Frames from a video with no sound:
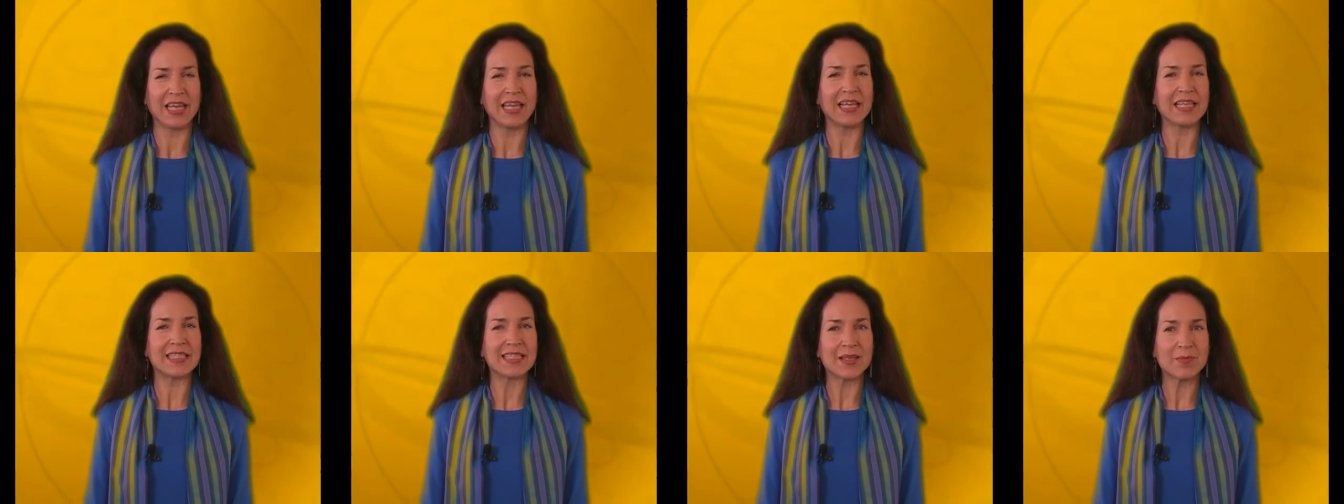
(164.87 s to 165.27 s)

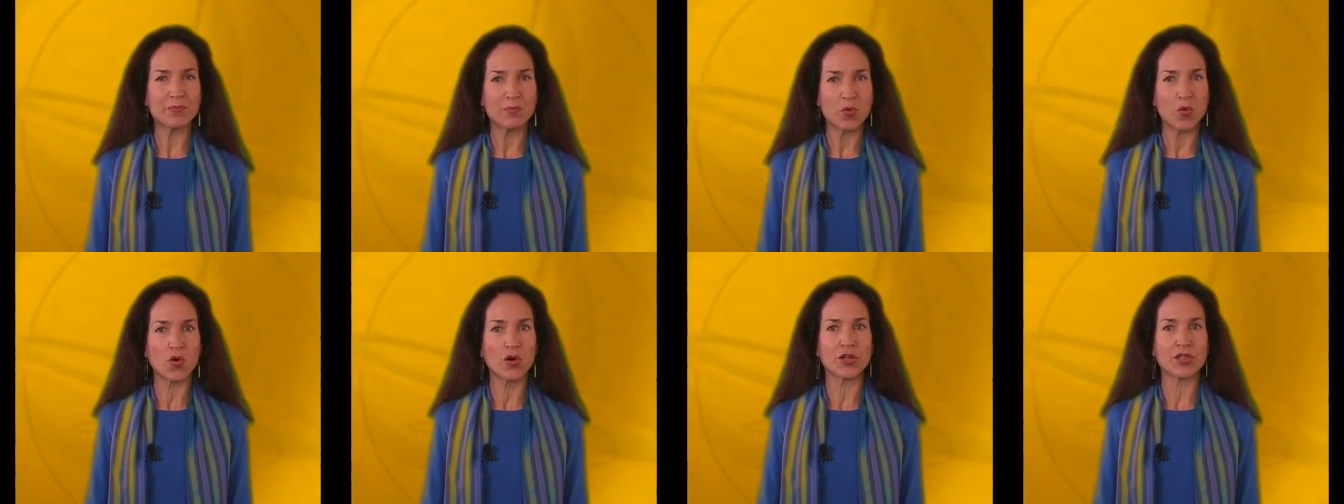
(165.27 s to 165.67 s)
it's
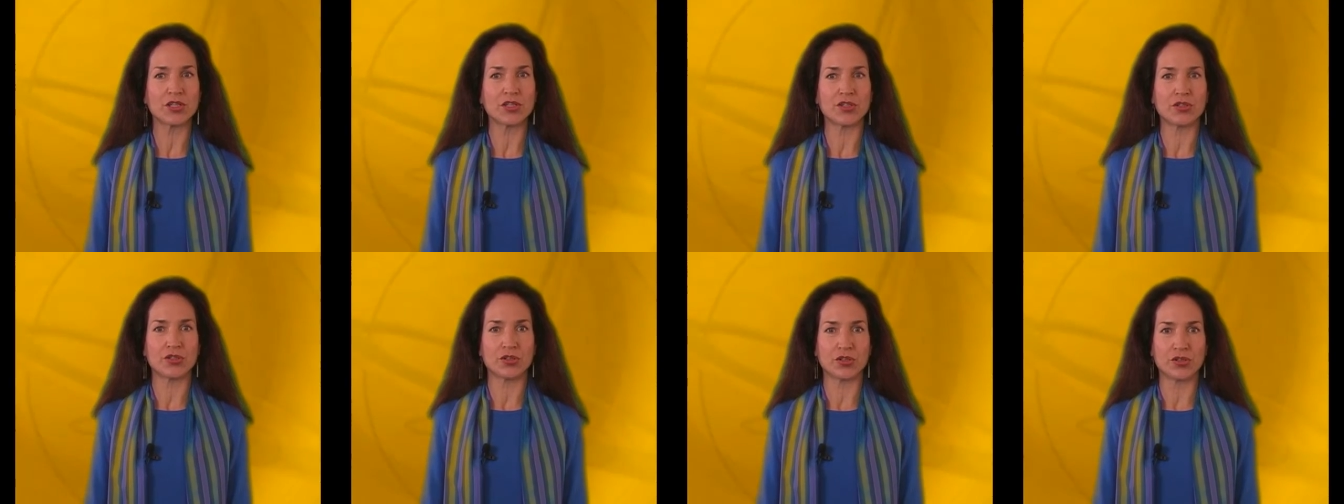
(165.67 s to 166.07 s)

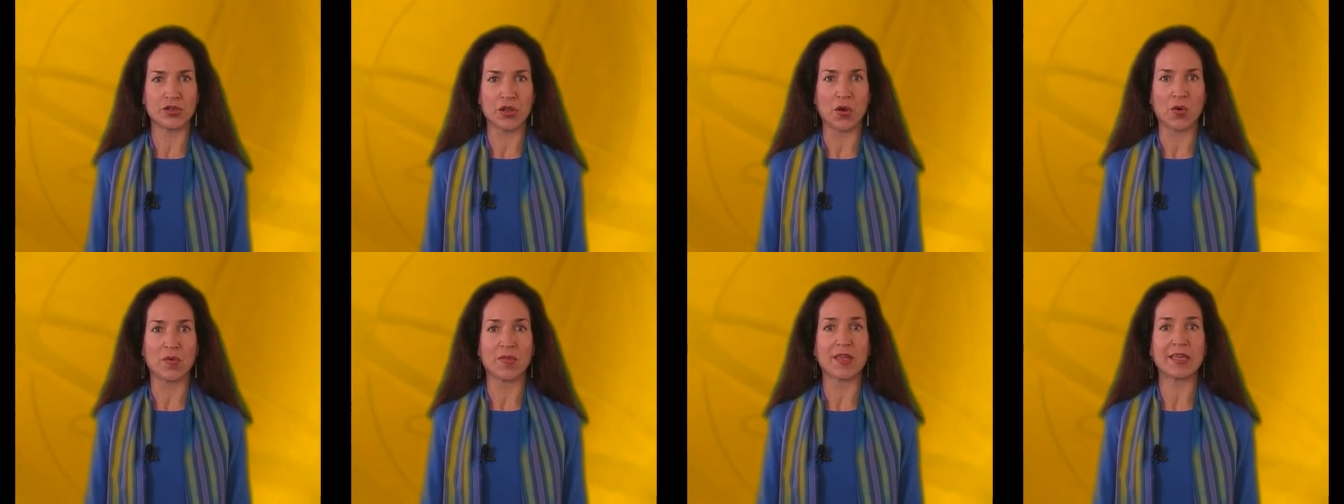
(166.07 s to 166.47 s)
important to
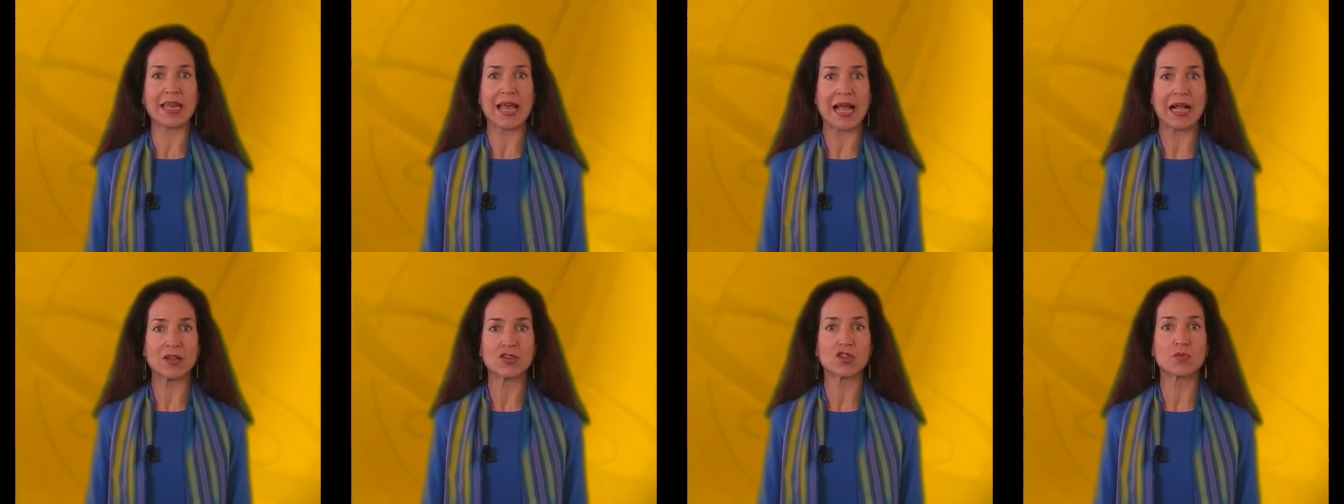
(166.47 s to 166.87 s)
know that
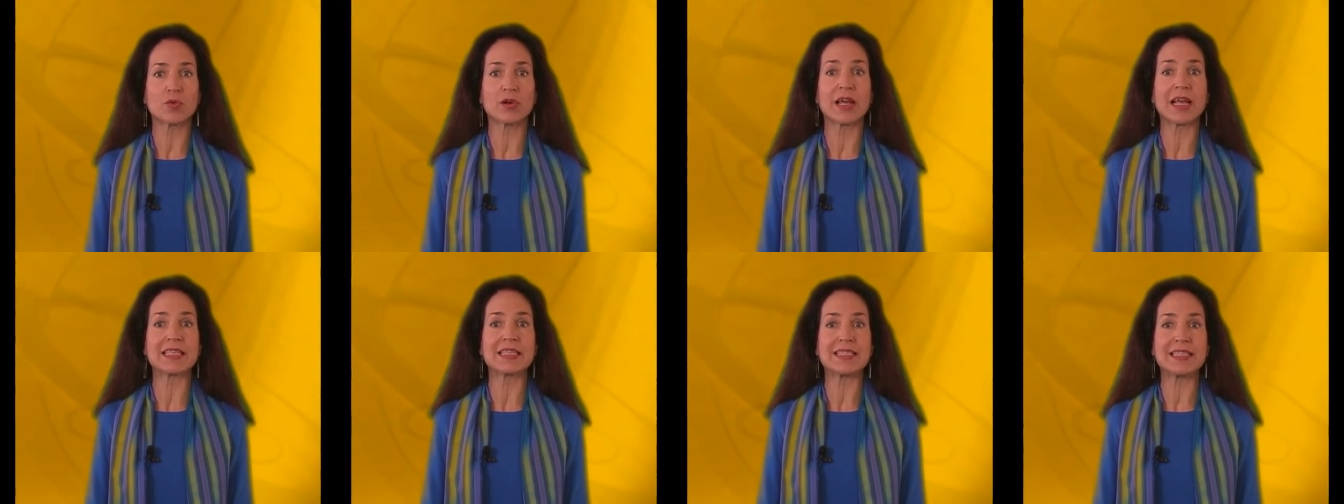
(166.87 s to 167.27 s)

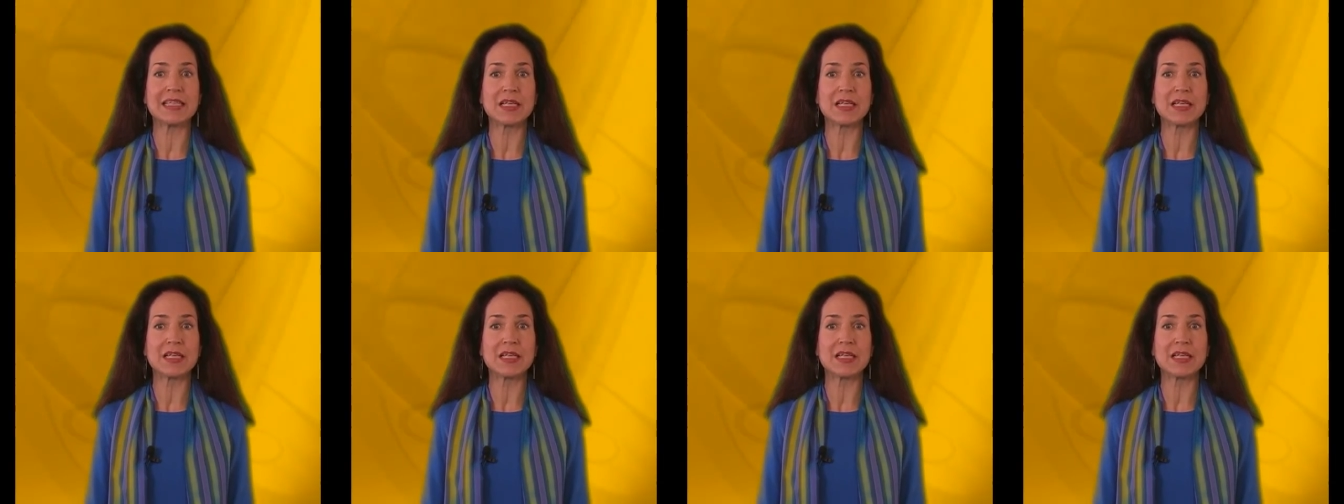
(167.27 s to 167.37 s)
algebra has